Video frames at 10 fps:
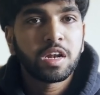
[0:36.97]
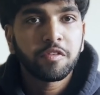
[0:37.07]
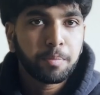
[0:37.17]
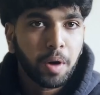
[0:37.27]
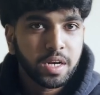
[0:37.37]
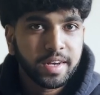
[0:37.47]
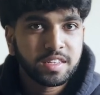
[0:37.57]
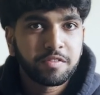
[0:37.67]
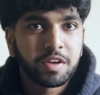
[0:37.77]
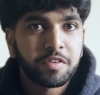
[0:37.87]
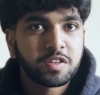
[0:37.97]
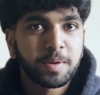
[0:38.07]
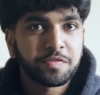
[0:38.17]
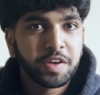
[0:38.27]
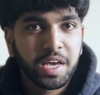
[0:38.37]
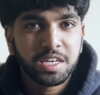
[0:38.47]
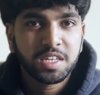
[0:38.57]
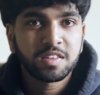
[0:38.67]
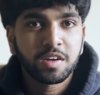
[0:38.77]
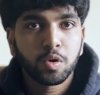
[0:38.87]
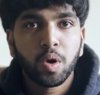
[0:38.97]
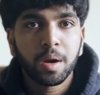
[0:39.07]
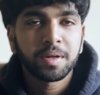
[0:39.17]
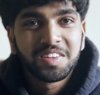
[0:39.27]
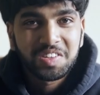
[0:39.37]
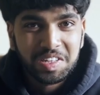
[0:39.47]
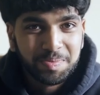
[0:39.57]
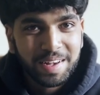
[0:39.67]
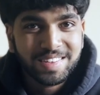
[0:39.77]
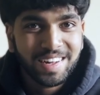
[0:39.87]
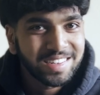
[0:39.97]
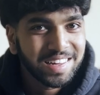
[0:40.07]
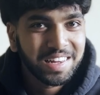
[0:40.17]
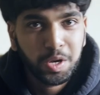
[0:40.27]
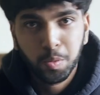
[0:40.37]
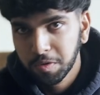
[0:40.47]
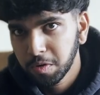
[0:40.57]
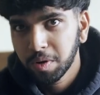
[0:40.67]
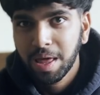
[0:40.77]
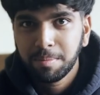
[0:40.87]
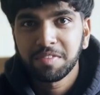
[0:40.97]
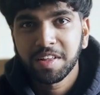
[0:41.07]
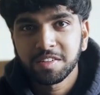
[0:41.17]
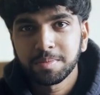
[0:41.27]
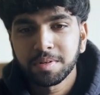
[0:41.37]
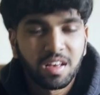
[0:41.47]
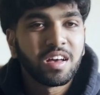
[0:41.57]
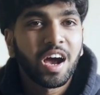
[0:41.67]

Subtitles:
different projects have different specifications and requirements, so it's best to understand that your workflow can be flexible.